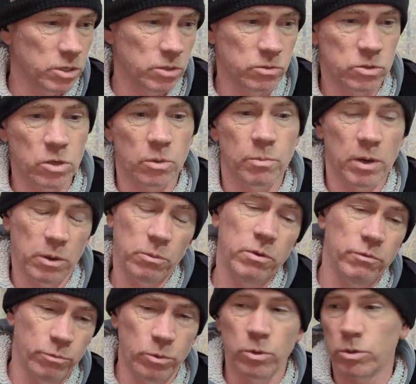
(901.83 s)
You can top up
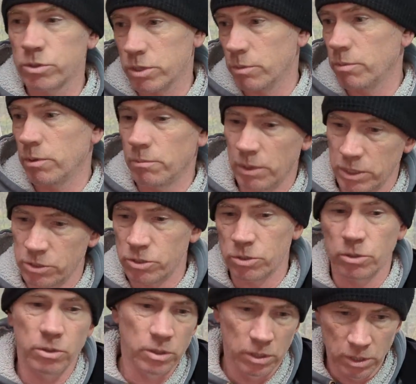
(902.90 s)
with water, but make
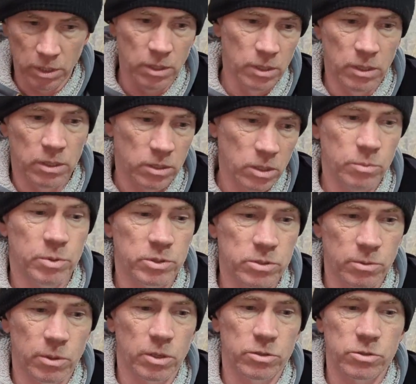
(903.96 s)
sure you put
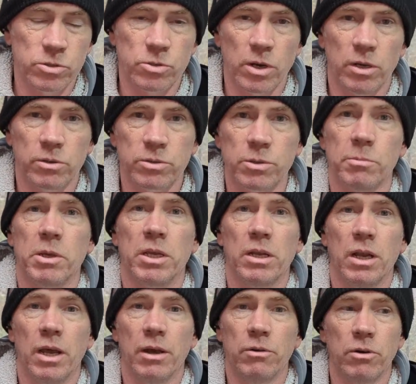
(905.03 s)
some concentrate or something in
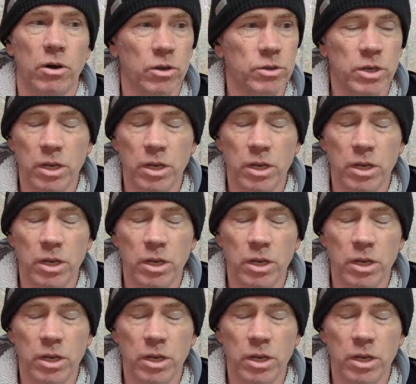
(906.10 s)
later on.